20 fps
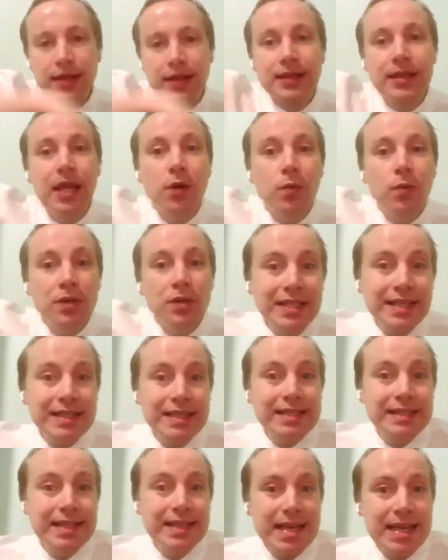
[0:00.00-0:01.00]
There was a
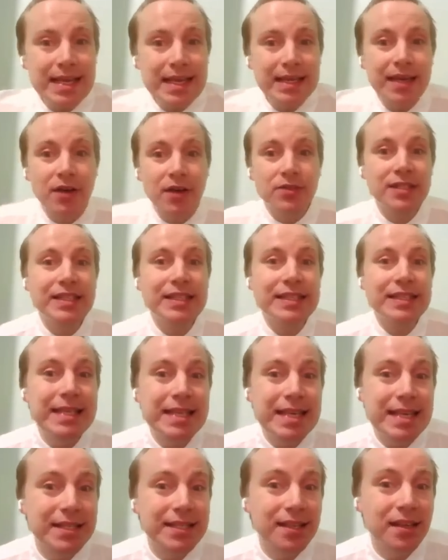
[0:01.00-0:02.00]
sea. Now the
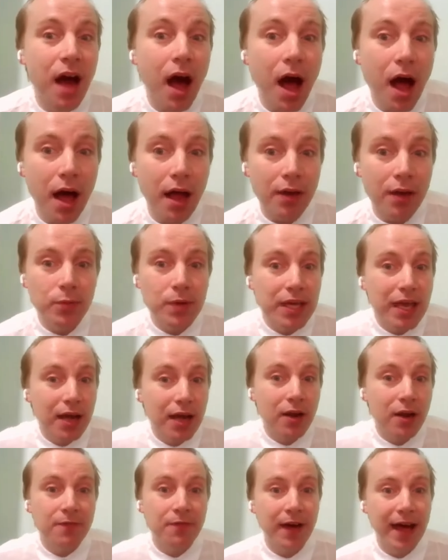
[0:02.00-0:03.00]
sea is gone. We
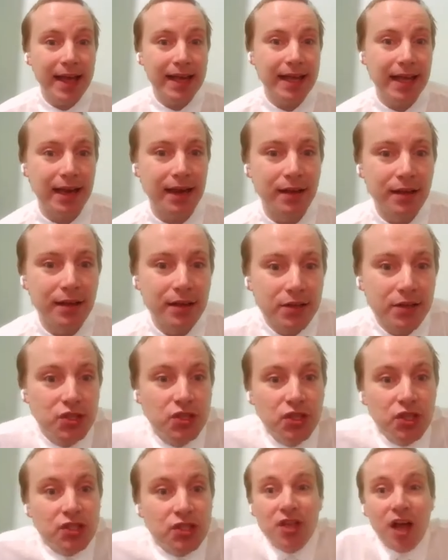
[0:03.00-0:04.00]
cannot find it. It's
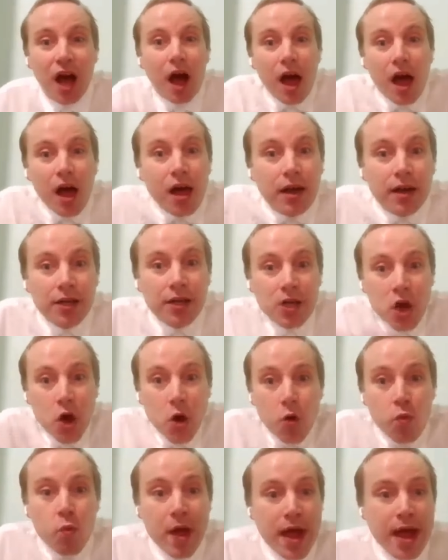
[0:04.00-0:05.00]
just gone.
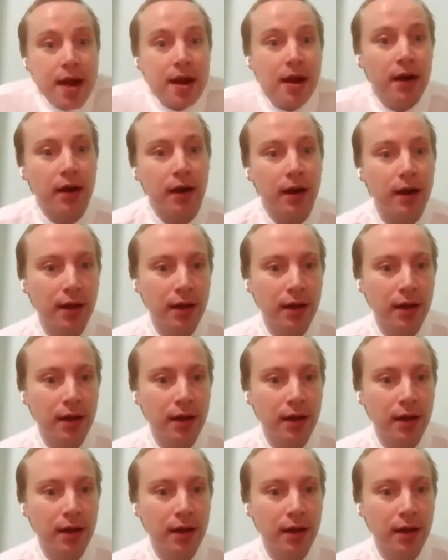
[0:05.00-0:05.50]
Nowhere.